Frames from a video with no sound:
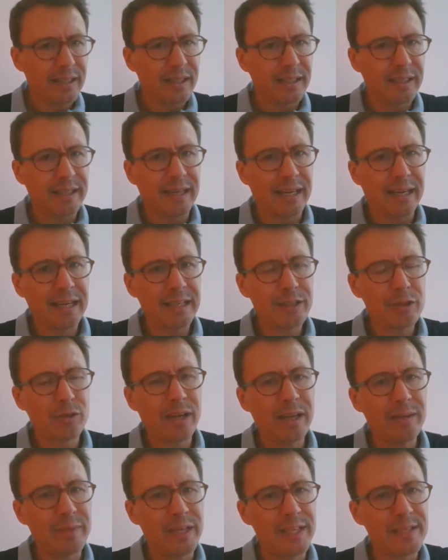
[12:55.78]
uh I
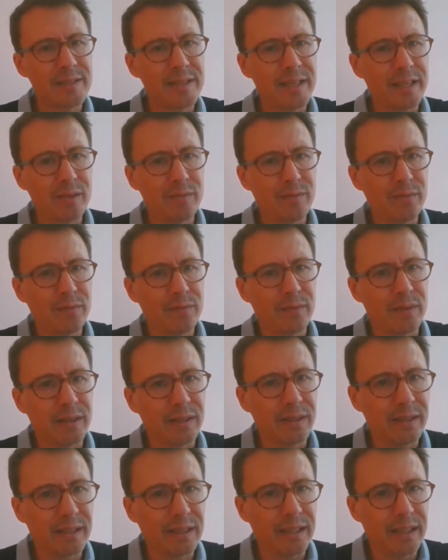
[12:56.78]
tried myself uh,
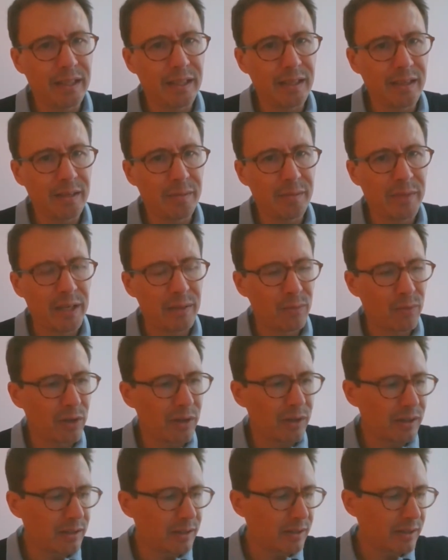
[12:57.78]
in, in my
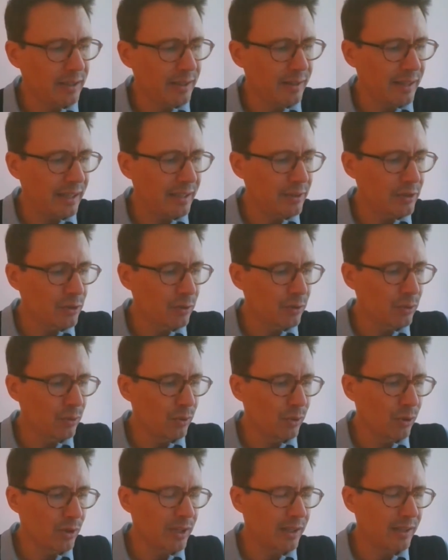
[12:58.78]
work then to
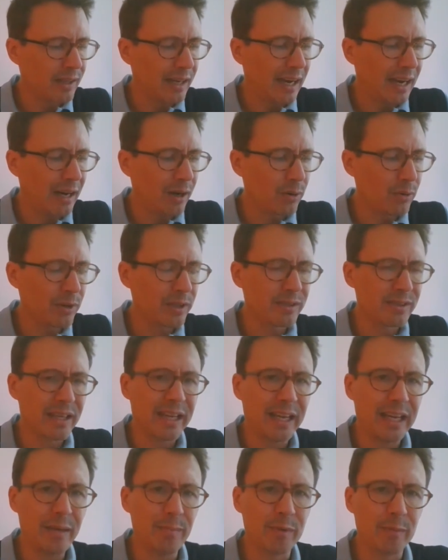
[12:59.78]
look at how it
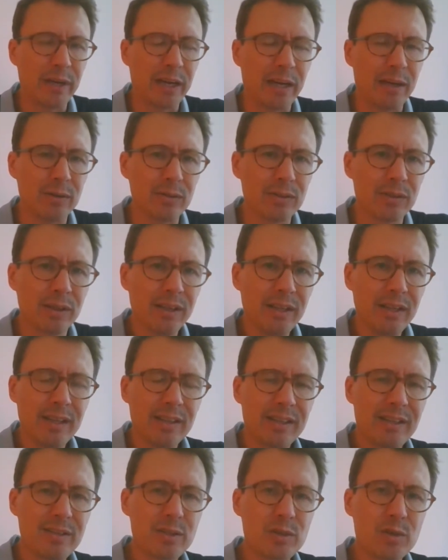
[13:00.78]
came about.
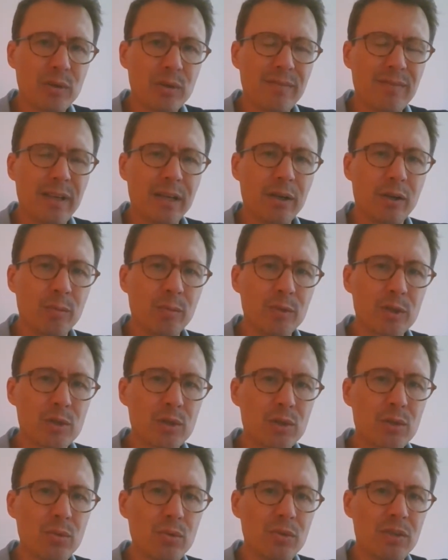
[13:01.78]
That it's sort of like
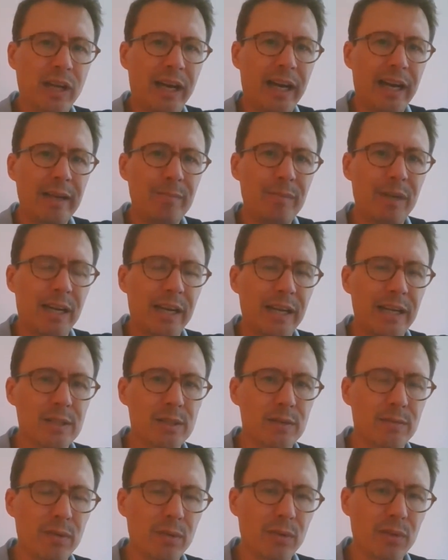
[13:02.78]
almost two
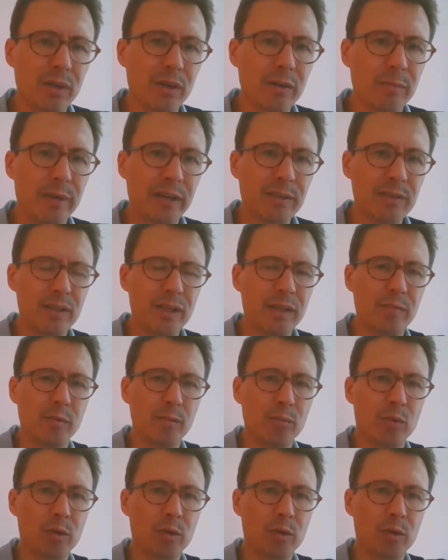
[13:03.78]
timelines if you think about it even